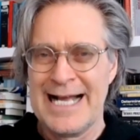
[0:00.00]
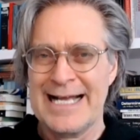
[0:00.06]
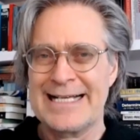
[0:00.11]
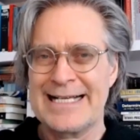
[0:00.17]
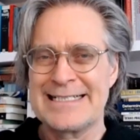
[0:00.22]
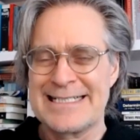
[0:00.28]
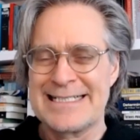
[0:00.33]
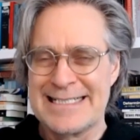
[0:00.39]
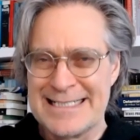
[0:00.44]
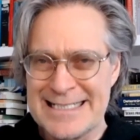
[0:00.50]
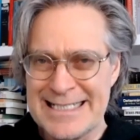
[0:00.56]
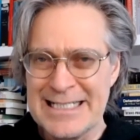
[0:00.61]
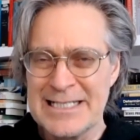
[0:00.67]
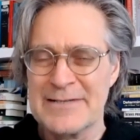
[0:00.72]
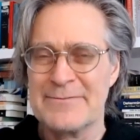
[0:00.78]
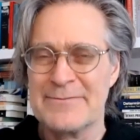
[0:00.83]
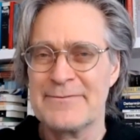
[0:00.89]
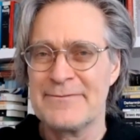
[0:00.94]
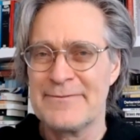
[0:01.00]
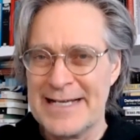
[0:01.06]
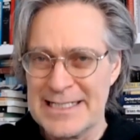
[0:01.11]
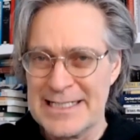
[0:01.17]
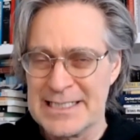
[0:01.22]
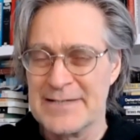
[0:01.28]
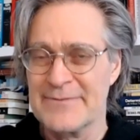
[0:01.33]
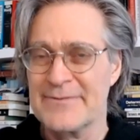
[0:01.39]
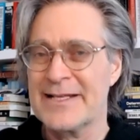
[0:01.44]
I can see the
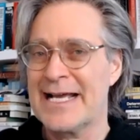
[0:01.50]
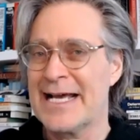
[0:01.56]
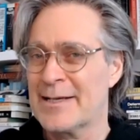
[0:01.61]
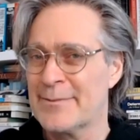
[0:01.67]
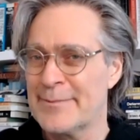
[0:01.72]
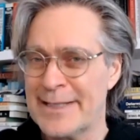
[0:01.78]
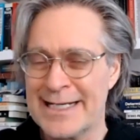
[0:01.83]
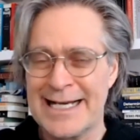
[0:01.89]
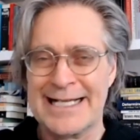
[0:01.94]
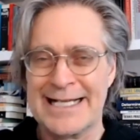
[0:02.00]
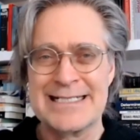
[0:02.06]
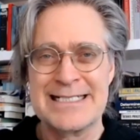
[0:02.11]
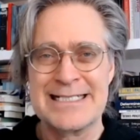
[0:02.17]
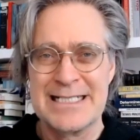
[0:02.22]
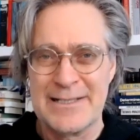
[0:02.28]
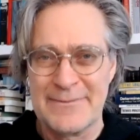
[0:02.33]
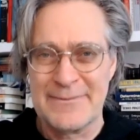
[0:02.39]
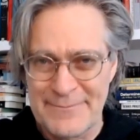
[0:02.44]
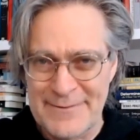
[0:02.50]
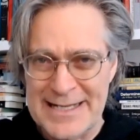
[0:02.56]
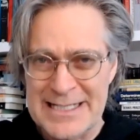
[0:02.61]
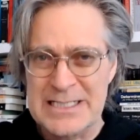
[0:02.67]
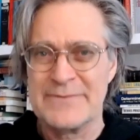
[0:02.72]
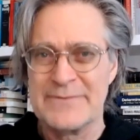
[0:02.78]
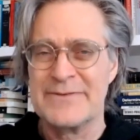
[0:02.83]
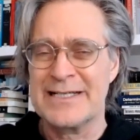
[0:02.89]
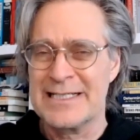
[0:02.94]
face of the enemy, and I can see the
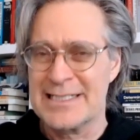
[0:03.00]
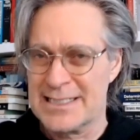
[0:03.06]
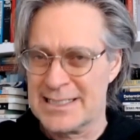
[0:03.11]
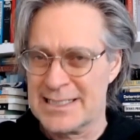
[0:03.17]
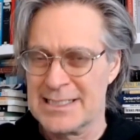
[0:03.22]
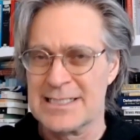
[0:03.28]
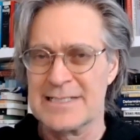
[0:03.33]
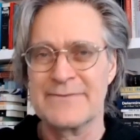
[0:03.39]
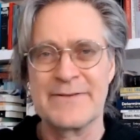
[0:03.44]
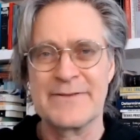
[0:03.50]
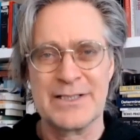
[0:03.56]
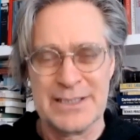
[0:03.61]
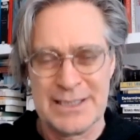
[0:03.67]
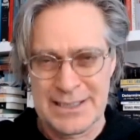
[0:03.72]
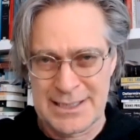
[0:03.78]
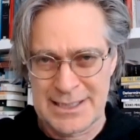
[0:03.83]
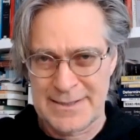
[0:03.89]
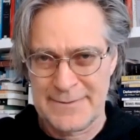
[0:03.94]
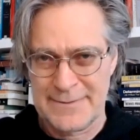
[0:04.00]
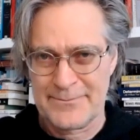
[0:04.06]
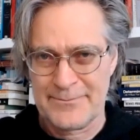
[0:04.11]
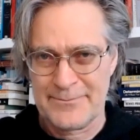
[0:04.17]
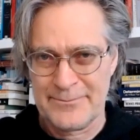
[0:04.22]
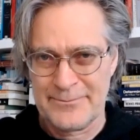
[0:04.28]
face of innocent civilians.